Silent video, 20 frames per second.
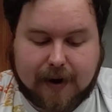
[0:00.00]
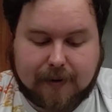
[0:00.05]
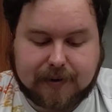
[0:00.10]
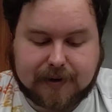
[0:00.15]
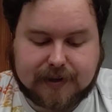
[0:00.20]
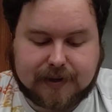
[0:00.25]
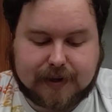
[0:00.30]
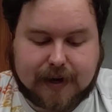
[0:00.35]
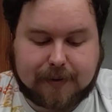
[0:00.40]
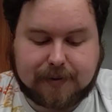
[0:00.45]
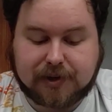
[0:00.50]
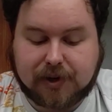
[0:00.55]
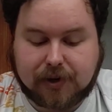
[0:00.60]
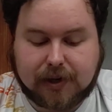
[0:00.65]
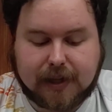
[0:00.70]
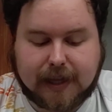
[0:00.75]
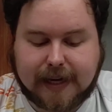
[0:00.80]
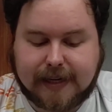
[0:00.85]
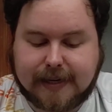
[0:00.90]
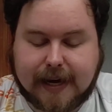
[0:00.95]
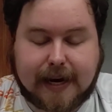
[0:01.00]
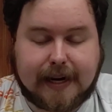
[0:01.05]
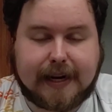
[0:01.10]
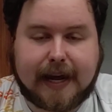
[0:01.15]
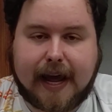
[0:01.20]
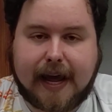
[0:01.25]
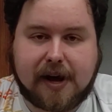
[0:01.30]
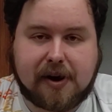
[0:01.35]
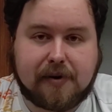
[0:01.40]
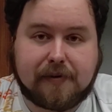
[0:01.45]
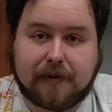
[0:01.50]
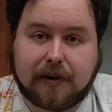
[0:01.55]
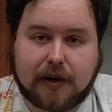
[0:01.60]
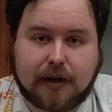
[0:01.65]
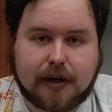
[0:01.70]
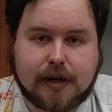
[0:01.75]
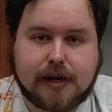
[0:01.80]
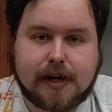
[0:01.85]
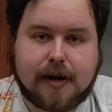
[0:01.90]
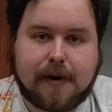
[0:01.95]
I was only 10k
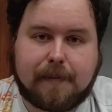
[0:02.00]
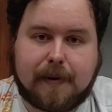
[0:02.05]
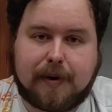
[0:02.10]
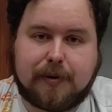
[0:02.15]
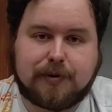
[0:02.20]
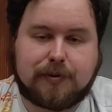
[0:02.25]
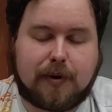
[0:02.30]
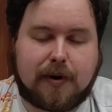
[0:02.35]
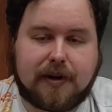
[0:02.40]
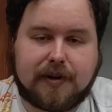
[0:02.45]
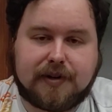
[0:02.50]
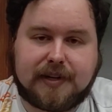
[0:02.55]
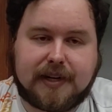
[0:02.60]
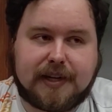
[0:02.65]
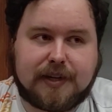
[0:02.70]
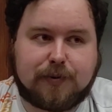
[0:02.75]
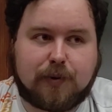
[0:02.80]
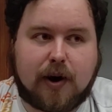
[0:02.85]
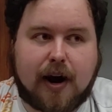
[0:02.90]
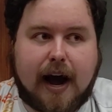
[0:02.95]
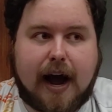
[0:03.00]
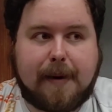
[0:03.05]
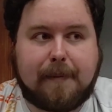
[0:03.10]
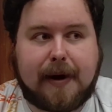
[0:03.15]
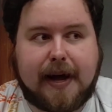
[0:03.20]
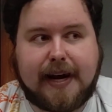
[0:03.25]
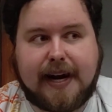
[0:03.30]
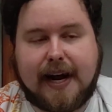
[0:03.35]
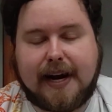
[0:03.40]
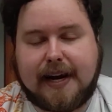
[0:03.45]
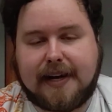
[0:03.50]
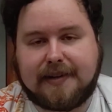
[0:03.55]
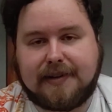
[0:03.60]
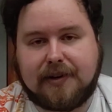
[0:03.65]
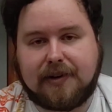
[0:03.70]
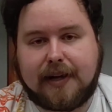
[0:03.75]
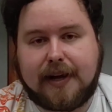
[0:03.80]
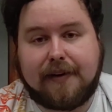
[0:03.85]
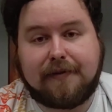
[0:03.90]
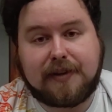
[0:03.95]
over, but it was one of those things where I might not
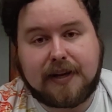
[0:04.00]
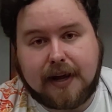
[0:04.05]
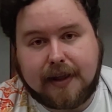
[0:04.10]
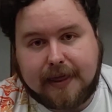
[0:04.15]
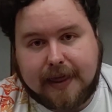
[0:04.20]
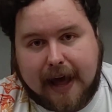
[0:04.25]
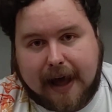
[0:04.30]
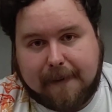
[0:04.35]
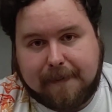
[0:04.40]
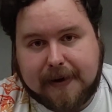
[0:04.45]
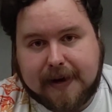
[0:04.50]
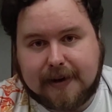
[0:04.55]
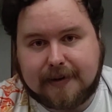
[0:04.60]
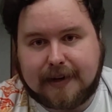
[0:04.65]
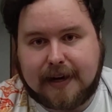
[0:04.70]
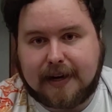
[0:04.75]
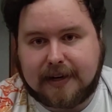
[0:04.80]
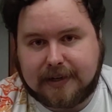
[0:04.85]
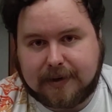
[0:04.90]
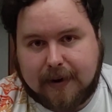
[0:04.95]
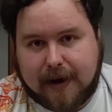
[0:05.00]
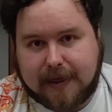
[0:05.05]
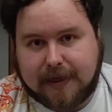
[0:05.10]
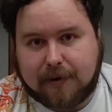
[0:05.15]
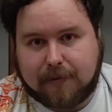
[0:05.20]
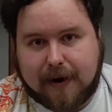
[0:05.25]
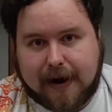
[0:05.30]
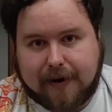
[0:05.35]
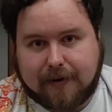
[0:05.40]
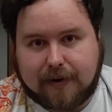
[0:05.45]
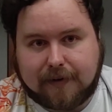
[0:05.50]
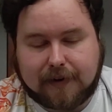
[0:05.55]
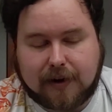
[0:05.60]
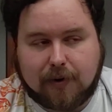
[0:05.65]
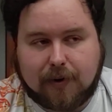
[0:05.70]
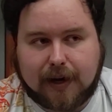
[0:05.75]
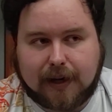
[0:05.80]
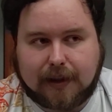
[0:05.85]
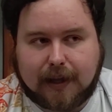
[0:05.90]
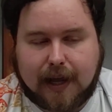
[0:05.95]
necessarily have done that, because I also had the route of
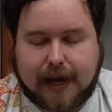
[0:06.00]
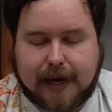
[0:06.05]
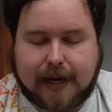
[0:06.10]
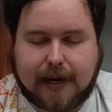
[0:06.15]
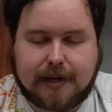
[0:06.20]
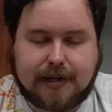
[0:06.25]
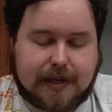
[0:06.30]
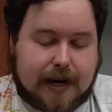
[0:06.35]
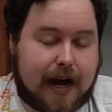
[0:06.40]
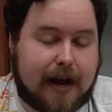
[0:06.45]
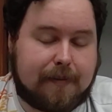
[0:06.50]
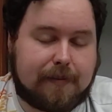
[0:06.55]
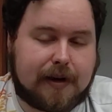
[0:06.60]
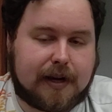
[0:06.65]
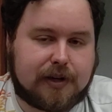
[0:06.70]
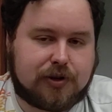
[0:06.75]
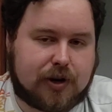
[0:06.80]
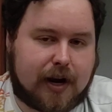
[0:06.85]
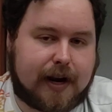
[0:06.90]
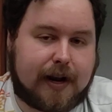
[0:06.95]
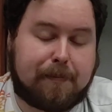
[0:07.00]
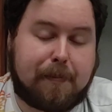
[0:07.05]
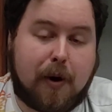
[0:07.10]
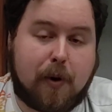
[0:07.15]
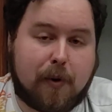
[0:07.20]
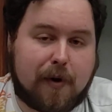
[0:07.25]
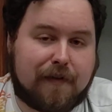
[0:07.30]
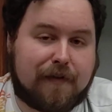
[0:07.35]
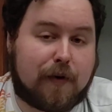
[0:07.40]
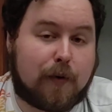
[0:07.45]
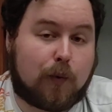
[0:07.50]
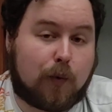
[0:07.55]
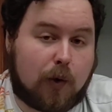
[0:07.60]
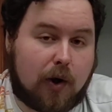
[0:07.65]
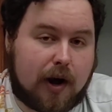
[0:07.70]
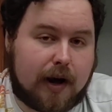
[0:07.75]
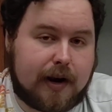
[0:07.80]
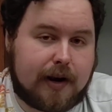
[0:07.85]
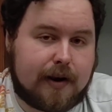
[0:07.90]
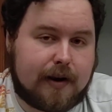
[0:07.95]
going Daima, try to poke for
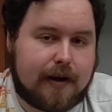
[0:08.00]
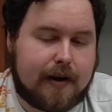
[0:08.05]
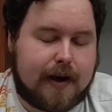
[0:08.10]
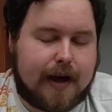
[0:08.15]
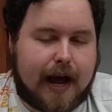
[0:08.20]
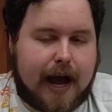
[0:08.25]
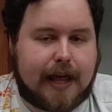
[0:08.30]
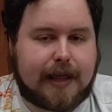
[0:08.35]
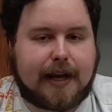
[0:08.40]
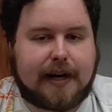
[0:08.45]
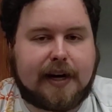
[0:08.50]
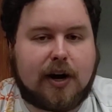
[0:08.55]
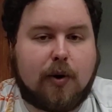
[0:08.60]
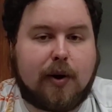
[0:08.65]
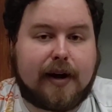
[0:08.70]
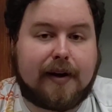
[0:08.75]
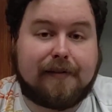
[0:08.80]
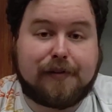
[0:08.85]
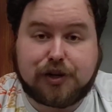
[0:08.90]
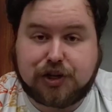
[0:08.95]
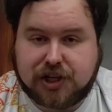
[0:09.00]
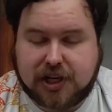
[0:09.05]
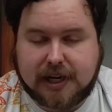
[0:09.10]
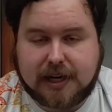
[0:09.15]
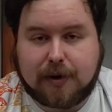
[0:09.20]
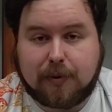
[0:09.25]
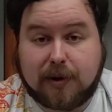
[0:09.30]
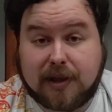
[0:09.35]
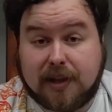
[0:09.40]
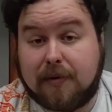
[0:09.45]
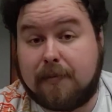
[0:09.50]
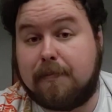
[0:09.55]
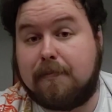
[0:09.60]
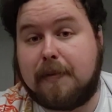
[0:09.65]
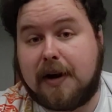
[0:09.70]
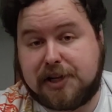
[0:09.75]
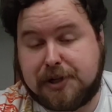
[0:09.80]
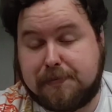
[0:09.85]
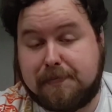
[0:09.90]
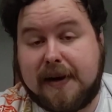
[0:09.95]
1, and then going a Vegeta with a
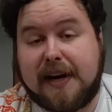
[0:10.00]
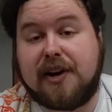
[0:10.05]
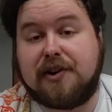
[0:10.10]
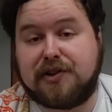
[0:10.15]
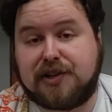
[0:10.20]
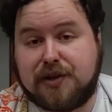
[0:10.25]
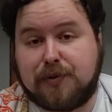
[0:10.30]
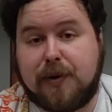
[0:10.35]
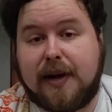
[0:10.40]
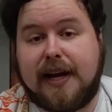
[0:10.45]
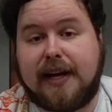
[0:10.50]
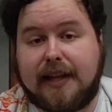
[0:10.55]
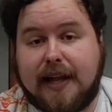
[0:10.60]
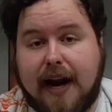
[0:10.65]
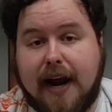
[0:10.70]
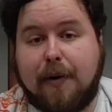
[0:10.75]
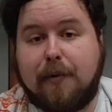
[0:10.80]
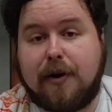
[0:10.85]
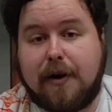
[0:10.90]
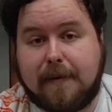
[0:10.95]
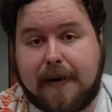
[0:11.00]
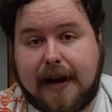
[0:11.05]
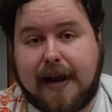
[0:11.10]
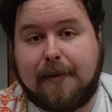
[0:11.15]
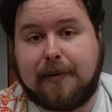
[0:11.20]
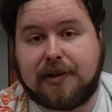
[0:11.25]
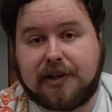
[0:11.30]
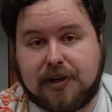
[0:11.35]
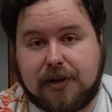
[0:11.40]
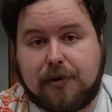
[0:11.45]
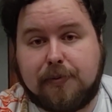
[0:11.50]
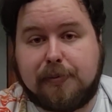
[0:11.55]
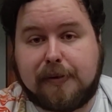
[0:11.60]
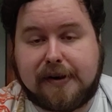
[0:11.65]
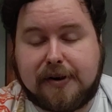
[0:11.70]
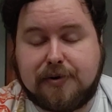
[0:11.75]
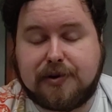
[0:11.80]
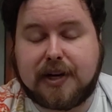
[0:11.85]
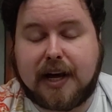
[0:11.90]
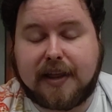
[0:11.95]
much bigger swing than I would have been able to
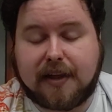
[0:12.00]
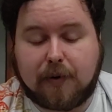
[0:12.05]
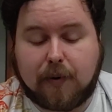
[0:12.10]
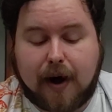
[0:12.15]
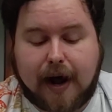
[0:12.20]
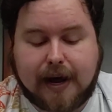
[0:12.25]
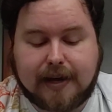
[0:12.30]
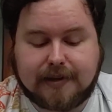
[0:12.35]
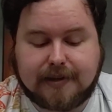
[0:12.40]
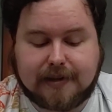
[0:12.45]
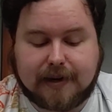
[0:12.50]
produce otherwise.